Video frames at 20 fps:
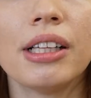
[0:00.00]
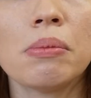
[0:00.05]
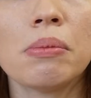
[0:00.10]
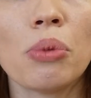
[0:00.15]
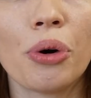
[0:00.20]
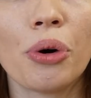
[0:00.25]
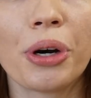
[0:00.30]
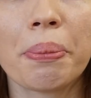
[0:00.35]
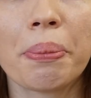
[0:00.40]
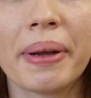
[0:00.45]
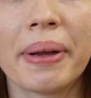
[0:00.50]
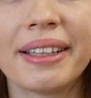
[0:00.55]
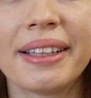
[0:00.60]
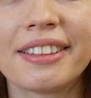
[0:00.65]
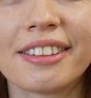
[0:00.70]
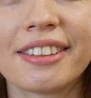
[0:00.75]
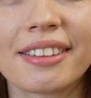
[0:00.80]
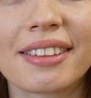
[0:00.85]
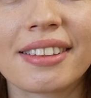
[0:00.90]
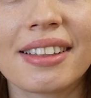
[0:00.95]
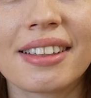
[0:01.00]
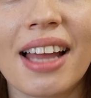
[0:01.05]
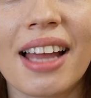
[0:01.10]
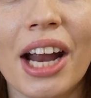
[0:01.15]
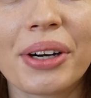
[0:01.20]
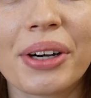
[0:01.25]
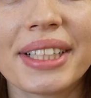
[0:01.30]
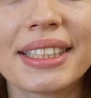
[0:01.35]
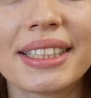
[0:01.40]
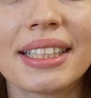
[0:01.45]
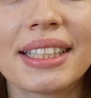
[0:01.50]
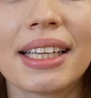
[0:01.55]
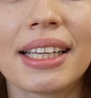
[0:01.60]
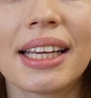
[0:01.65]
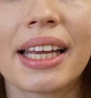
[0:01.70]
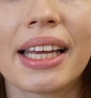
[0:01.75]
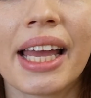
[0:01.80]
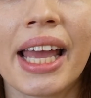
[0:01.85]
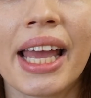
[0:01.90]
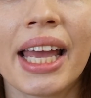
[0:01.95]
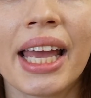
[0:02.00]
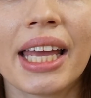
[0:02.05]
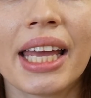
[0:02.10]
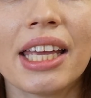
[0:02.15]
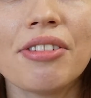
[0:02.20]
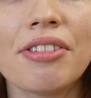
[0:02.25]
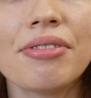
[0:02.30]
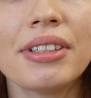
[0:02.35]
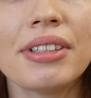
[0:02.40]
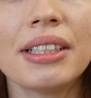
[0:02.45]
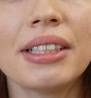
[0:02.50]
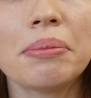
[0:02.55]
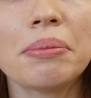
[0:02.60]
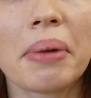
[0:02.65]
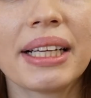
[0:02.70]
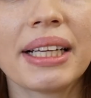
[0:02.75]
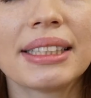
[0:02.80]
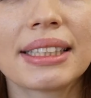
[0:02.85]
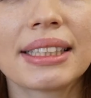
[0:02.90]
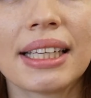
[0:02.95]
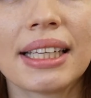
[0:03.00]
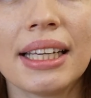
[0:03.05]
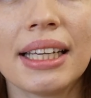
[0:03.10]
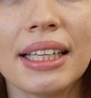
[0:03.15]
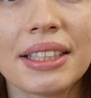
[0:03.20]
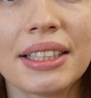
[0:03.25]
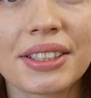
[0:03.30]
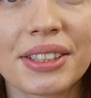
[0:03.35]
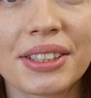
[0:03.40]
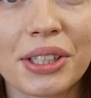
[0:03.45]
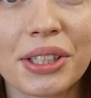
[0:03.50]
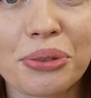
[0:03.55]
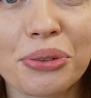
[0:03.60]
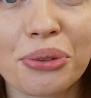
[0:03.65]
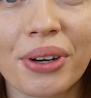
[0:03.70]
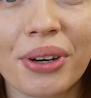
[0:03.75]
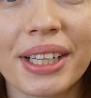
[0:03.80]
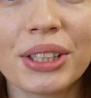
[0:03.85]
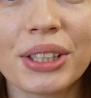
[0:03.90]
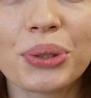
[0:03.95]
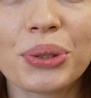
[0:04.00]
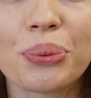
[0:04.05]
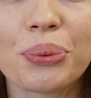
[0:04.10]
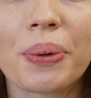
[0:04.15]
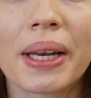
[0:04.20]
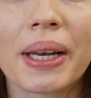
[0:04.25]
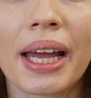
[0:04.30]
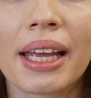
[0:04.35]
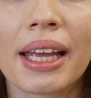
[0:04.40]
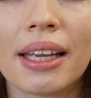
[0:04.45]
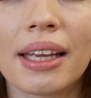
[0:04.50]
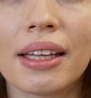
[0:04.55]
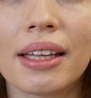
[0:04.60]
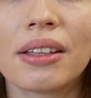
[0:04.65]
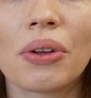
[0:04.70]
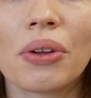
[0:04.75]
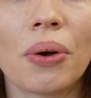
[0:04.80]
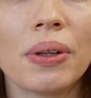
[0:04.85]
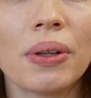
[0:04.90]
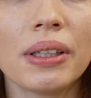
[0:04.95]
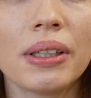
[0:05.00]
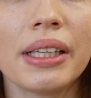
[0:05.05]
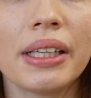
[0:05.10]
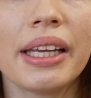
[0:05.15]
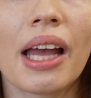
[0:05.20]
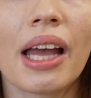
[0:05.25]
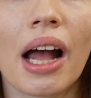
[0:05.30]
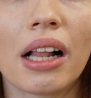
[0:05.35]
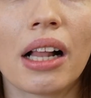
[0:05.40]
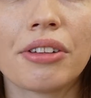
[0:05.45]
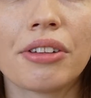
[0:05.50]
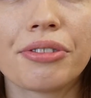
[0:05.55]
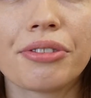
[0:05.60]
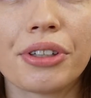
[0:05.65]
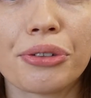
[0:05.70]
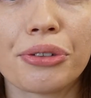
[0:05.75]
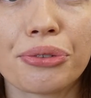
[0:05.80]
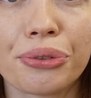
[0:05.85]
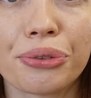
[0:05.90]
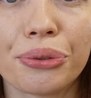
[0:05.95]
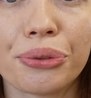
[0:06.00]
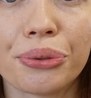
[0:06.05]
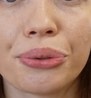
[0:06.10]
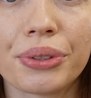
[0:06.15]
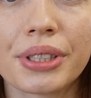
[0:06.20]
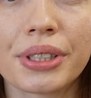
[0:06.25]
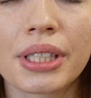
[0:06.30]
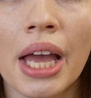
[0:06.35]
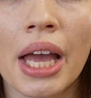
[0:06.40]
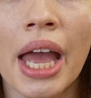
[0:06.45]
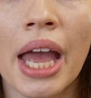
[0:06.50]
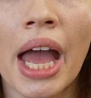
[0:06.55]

more mental clarity. Even my skin is different when I eat only healthy foods.